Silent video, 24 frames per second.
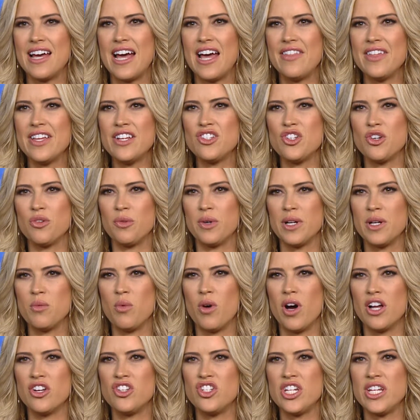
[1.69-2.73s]
I think to
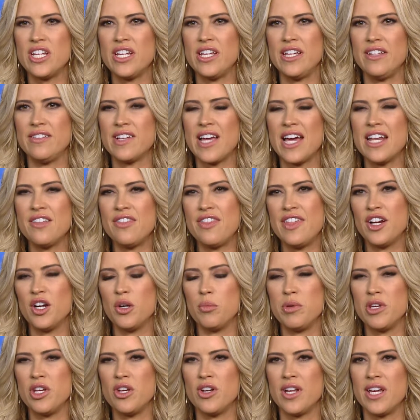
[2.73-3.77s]
rewatch it, it's kind of
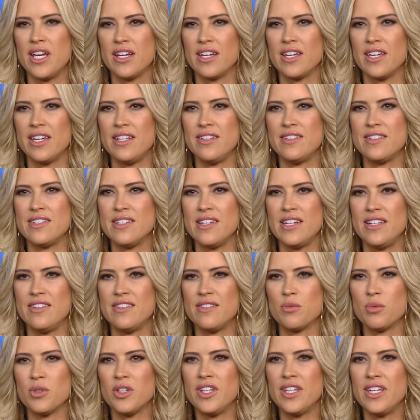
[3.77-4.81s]
therapeutic.
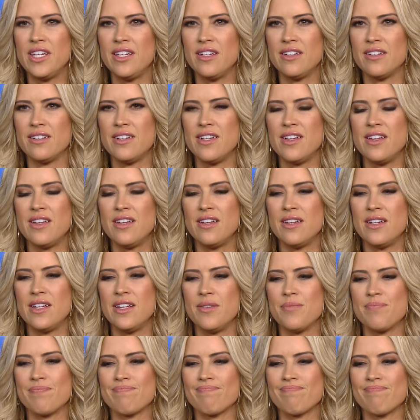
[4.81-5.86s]
It's really,
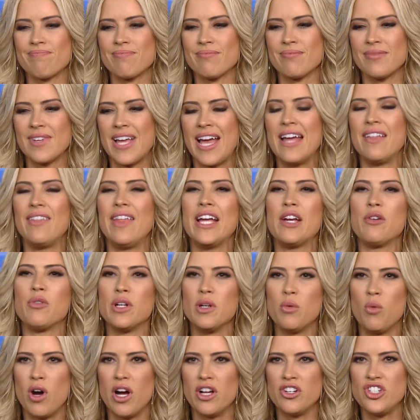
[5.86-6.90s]
I like
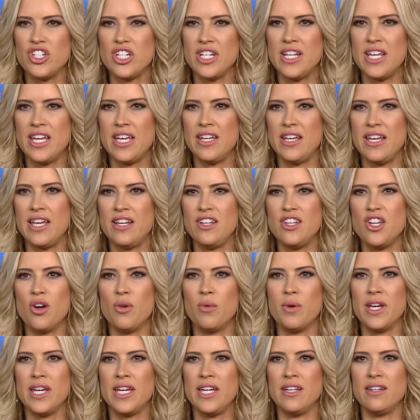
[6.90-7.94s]
rewatching it and
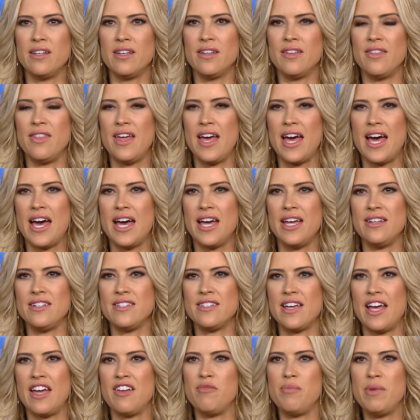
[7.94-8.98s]
knowing
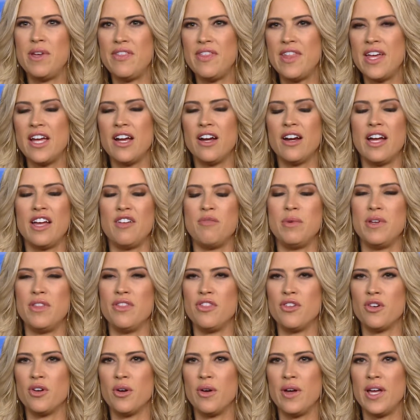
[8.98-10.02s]
that I've been there, I've been
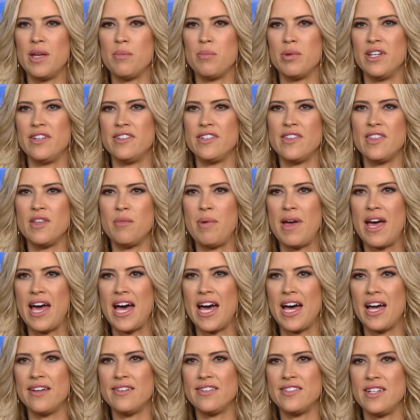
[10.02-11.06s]
through it, but it's in the
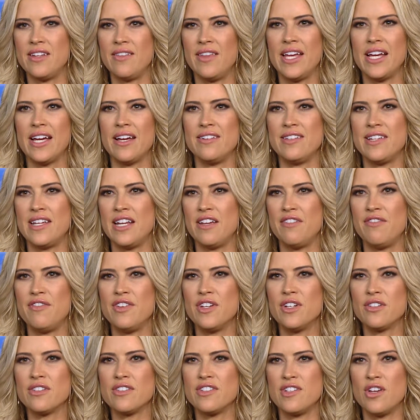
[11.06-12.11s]
past. And like I said, I
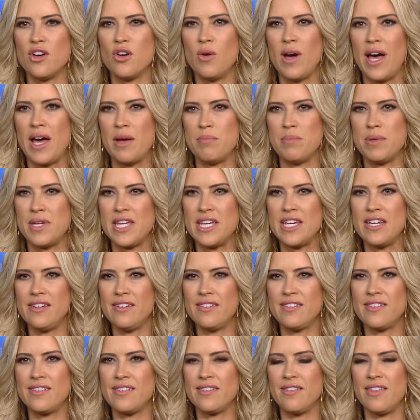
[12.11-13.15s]
feel so at
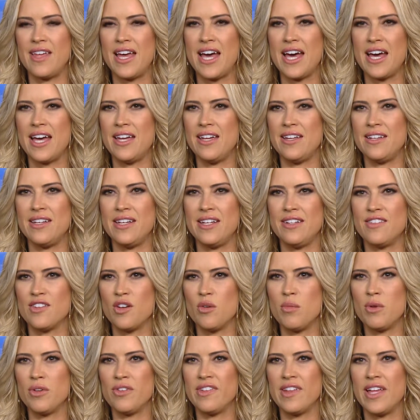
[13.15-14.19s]
peace that it's
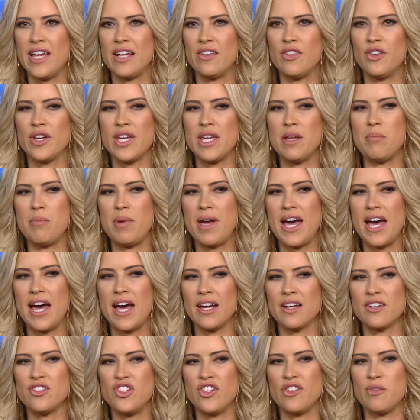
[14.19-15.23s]
almost like looking
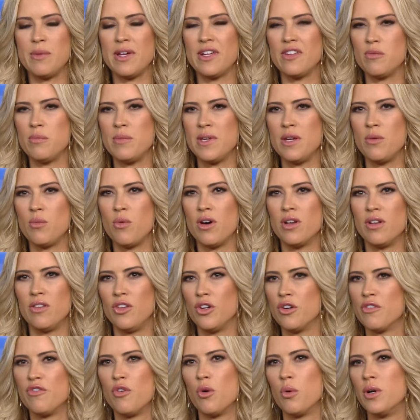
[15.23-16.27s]
back just makes me want to
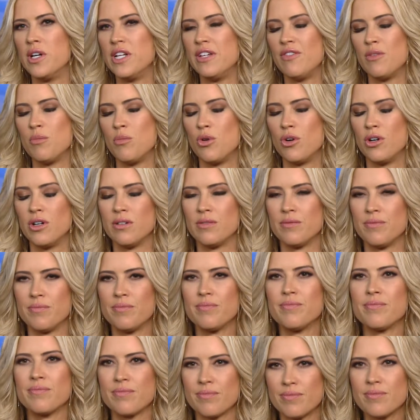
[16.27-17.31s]
look forward even more.
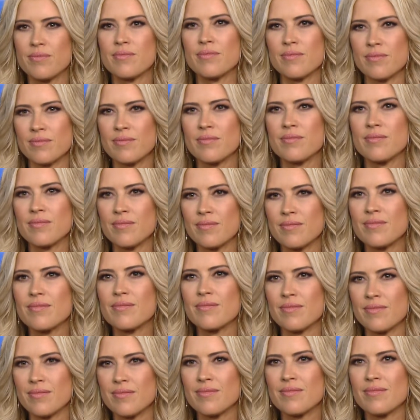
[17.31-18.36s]
So was the
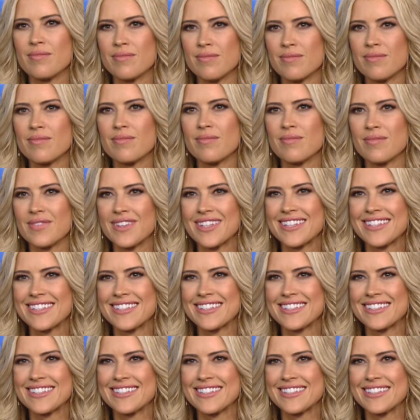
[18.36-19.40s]
making of the show
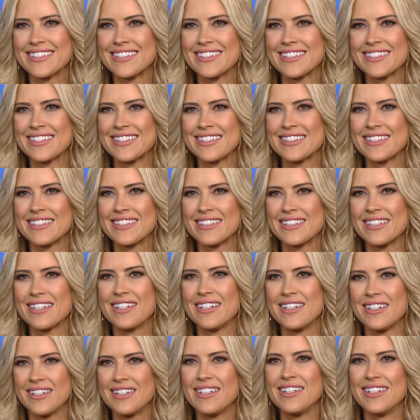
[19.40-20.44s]
therapeutic, or is
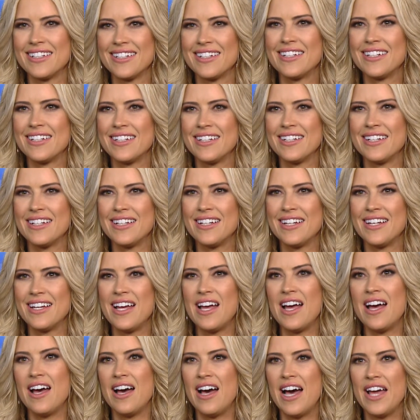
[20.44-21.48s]
really just the watching
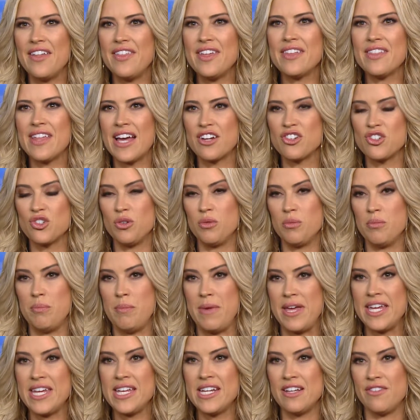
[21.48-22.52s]
that? I think the actual
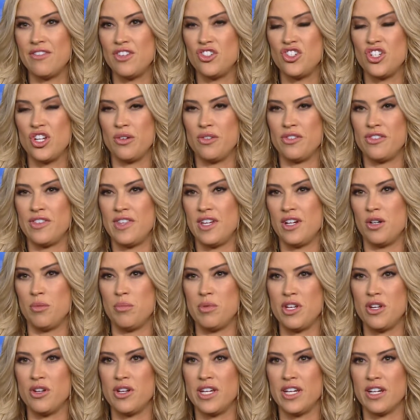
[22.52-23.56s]
making of the show's
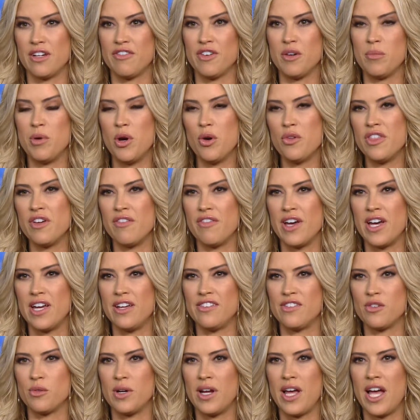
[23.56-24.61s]
therapeutic for both of
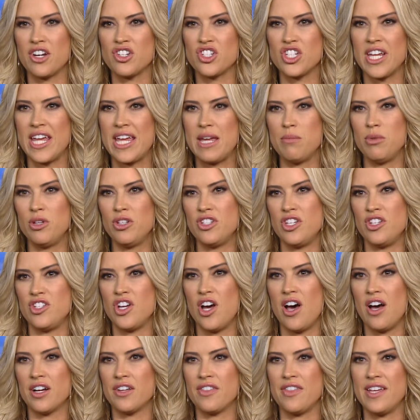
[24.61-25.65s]
us. We're actually able to
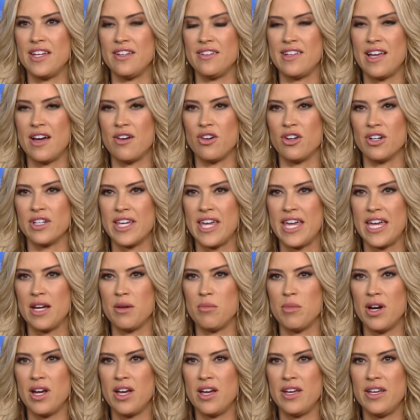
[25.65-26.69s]
talk things out on
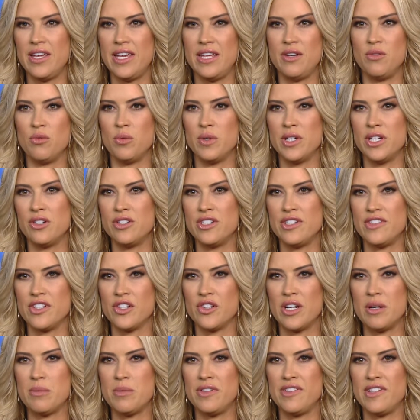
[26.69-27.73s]
camera and real
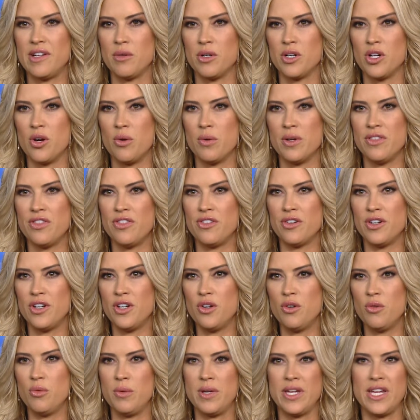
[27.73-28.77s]
disagreements that we're going
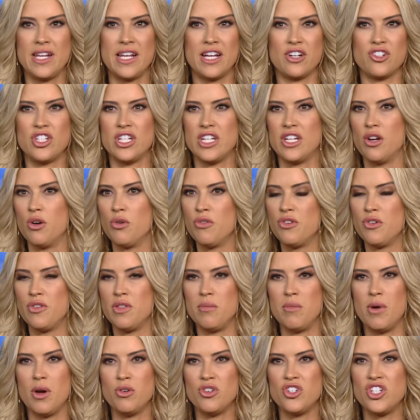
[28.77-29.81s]
through. We can actually go through the
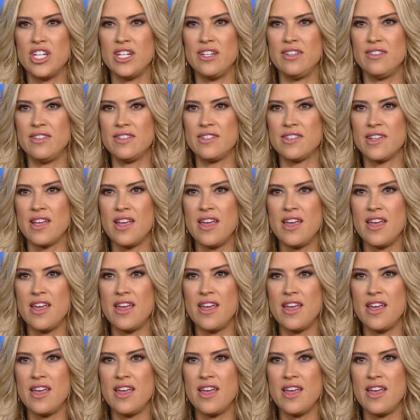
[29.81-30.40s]
motions.